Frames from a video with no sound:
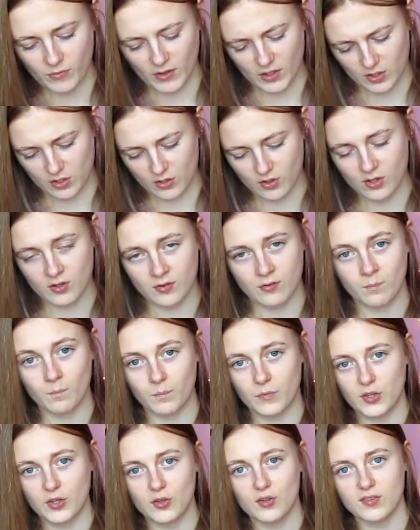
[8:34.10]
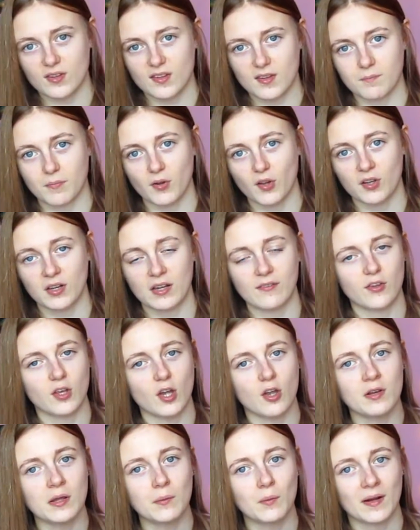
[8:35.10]
You can use this book, and if you
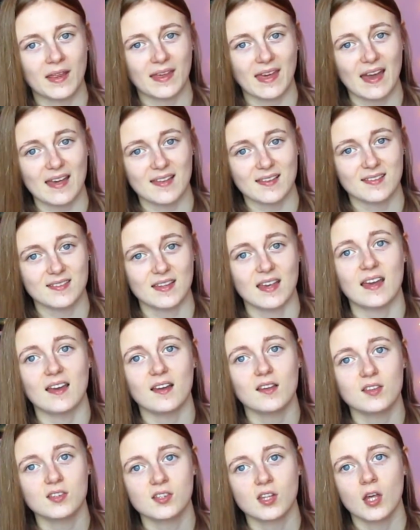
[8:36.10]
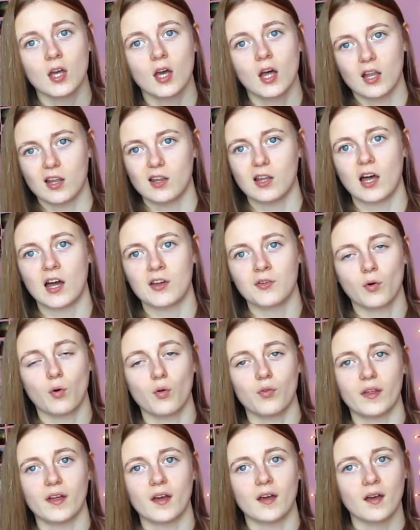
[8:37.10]
only want to get a 6, learn all
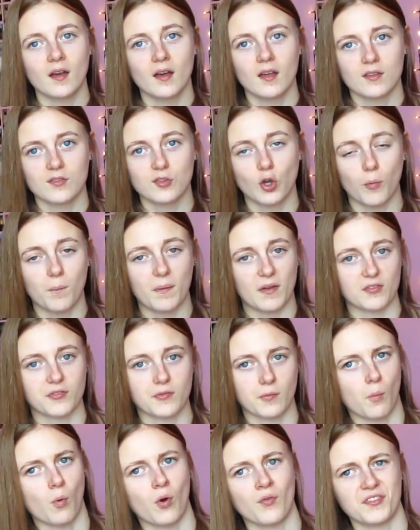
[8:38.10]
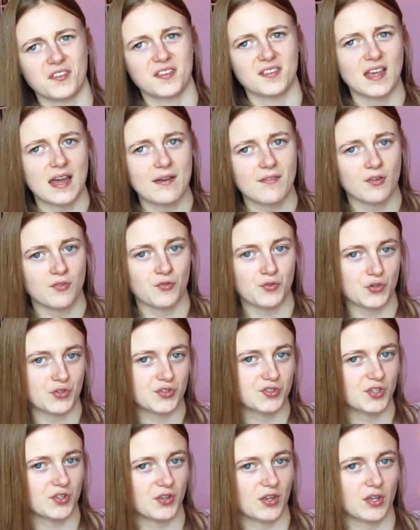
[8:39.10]
the topics from 1 to 7 just
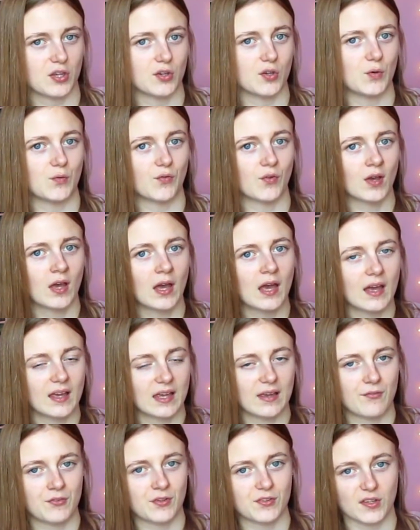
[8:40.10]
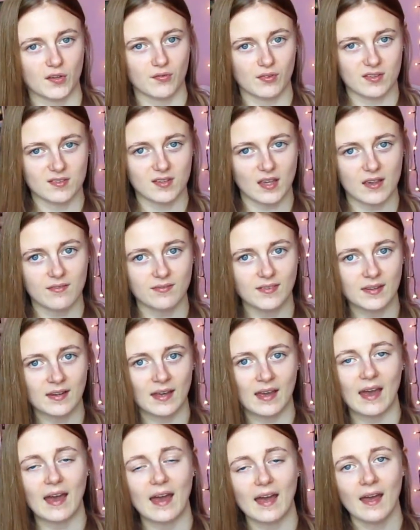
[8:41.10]
so that you've given yourself a safety
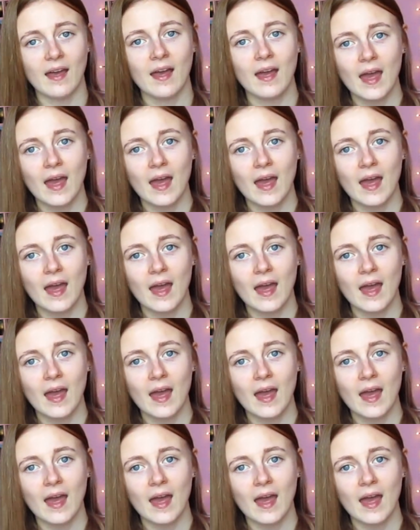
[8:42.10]
net,